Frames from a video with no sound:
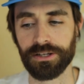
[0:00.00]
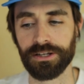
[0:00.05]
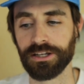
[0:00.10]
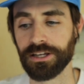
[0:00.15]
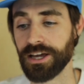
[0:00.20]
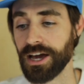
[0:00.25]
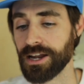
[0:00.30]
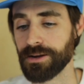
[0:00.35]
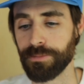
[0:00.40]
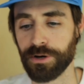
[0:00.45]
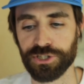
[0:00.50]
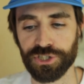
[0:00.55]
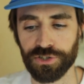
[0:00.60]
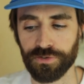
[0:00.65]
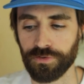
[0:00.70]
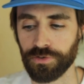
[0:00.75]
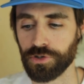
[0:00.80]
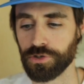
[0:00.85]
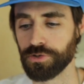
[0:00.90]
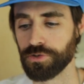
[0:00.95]
Got a bunch of
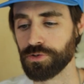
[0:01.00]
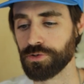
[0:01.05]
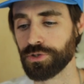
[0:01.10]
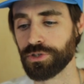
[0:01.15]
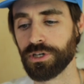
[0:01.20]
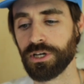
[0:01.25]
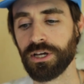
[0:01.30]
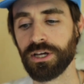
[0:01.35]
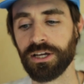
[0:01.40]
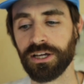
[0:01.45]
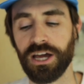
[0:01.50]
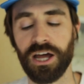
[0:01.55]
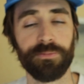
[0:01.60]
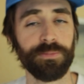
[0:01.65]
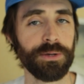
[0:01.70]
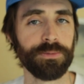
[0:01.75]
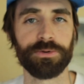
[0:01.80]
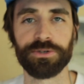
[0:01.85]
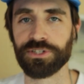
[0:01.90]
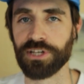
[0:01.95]
views, got
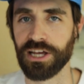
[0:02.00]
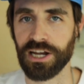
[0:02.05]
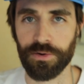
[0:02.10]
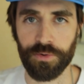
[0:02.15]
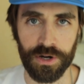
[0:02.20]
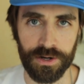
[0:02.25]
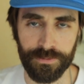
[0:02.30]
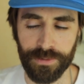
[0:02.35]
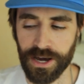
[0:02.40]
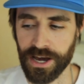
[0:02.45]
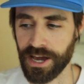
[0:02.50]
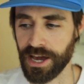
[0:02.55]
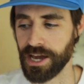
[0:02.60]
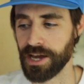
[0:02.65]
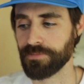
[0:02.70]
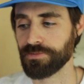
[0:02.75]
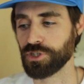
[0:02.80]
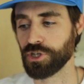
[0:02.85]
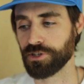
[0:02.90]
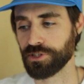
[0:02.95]
people saying I want to buy
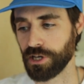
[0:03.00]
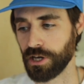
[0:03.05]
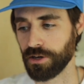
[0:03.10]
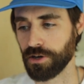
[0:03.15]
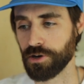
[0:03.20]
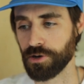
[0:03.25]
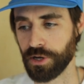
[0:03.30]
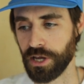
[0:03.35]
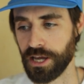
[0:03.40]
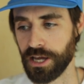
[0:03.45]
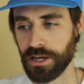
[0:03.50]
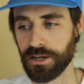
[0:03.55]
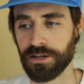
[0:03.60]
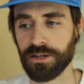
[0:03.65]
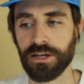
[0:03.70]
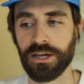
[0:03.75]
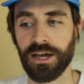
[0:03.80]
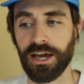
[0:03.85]
it, so I was like, okay.